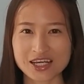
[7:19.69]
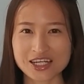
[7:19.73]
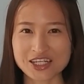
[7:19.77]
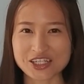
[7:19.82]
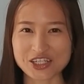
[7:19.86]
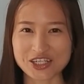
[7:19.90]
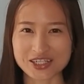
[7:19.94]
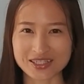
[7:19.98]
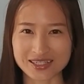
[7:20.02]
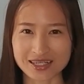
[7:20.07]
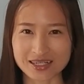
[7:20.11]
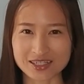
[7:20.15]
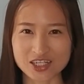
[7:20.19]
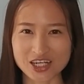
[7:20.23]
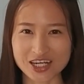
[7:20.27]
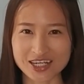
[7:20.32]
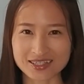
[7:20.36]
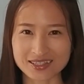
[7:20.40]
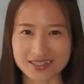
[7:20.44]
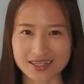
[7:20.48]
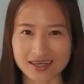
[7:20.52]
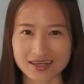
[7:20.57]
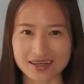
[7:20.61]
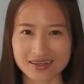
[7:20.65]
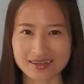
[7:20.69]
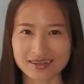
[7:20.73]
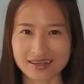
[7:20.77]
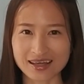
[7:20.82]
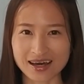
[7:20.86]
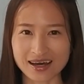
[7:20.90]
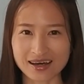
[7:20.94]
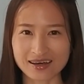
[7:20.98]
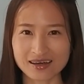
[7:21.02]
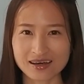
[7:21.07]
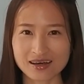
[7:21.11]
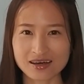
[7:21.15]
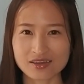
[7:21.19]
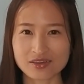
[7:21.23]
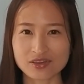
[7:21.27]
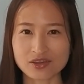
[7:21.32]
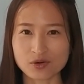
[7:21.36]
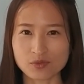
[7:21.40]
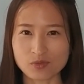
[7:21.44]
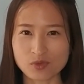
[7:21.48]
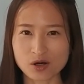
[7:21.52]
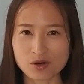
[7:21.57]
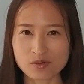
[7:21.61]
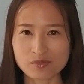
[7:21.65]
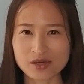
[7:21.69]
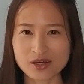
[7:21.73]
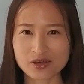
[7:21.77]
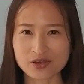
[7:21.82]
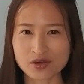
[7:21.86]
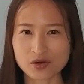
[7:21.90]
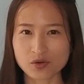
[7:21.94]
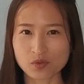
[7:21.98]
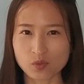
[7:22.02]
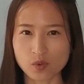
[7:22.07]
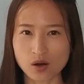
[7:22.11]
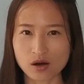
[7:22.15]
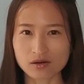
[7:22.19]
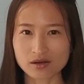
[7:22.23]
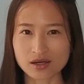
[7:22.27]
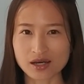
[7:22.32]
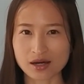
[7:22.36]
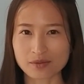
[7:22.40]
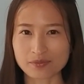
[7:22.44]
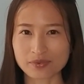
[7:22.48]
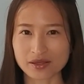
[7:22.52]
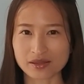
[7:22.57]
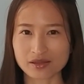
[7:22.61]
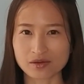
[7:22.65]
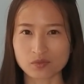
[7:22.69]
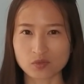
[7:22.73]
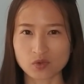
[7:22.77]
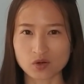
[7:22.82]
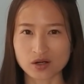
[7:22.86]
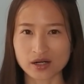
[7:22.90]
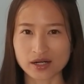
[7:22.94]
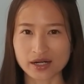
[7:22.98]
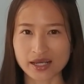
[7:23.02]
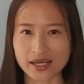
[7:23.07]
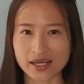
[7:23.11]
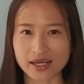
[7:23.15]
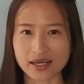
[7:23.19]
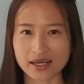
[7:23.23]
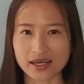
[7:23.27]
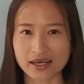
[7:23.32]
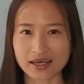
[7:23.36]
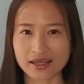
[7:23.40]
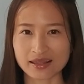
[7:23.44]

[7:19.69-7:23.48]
She suggested that the moment you woke up in the morning,